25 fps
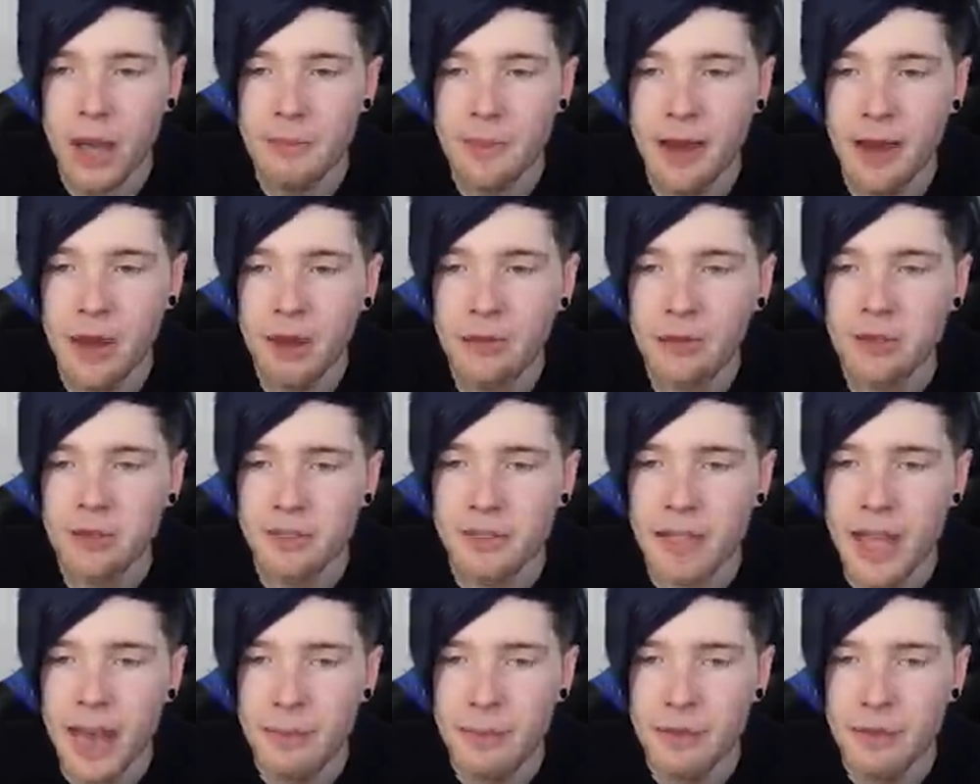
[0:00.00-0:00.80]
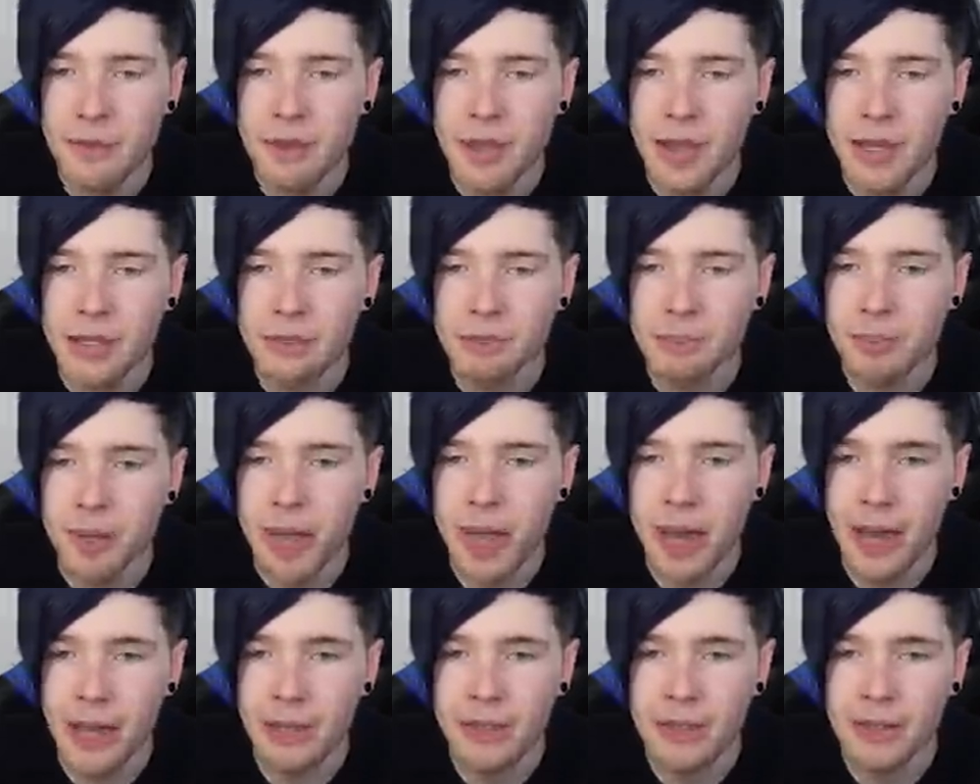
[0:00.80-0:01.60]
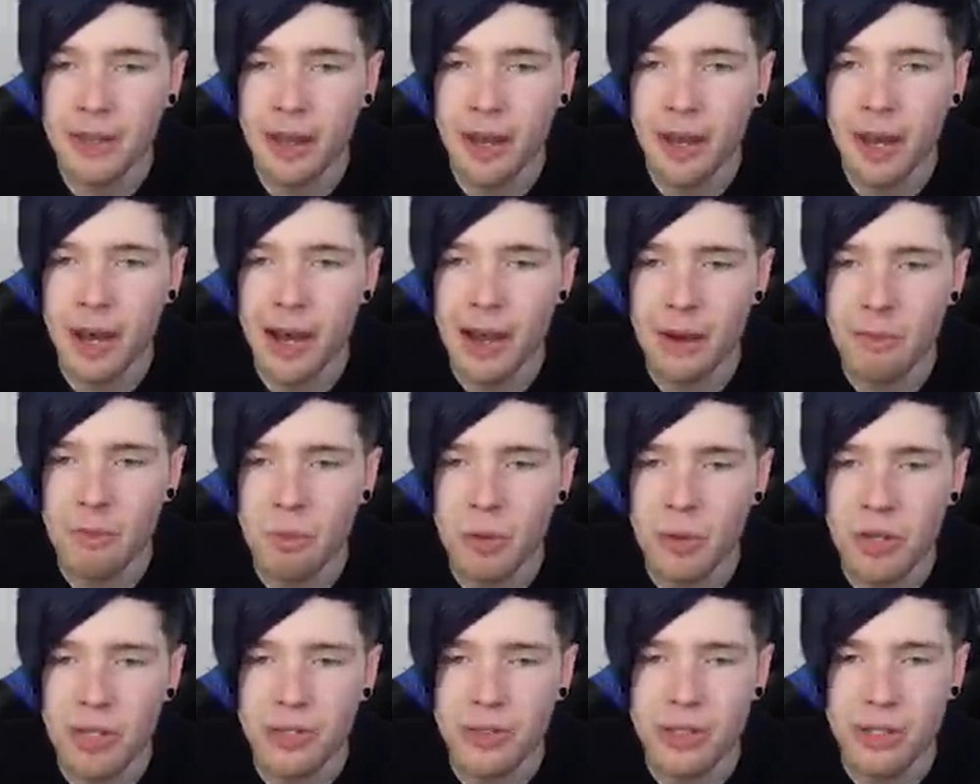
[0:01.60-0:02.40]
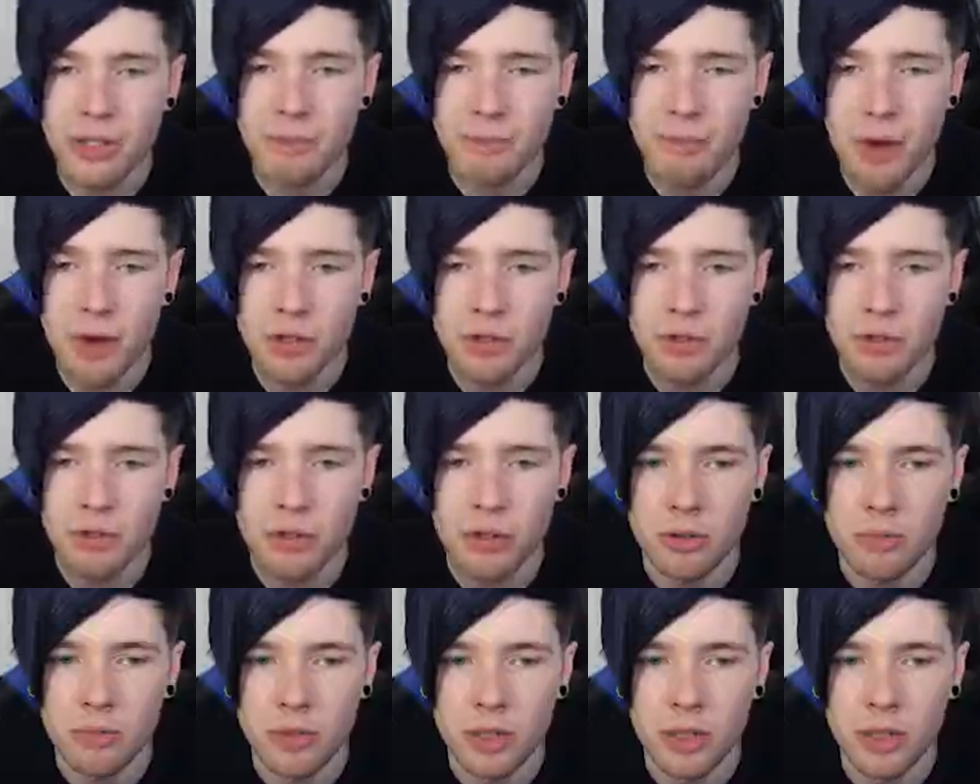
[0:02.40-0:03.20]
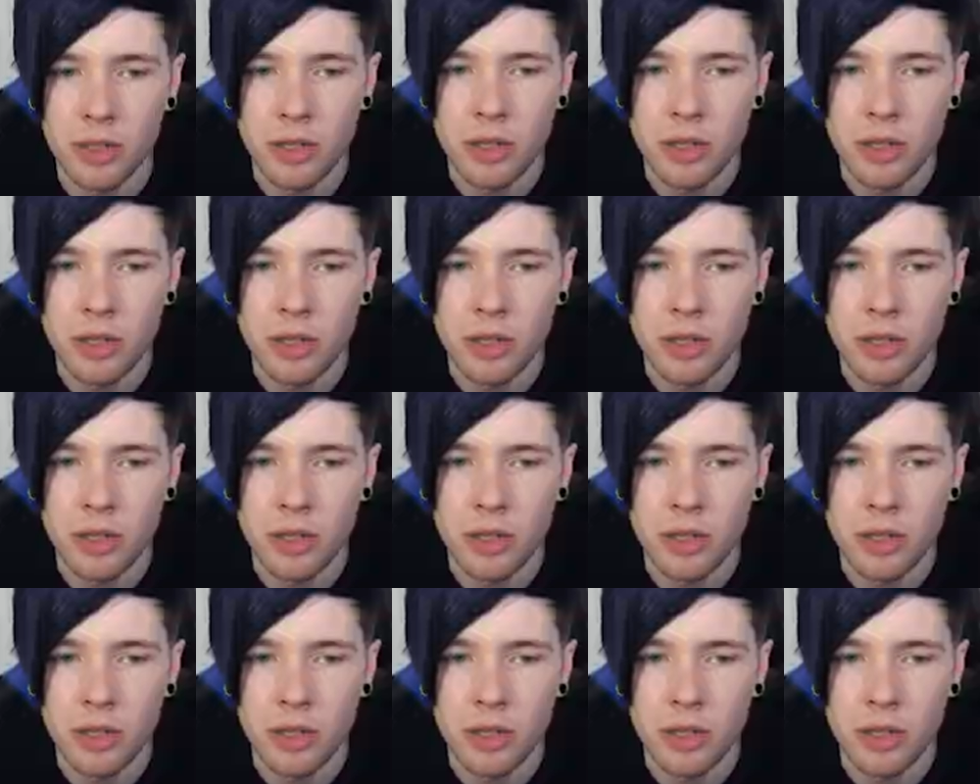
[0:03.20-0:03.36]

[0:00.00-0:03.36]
I'm out of stamina. That's bad. Uh, uh, what is this mushroom?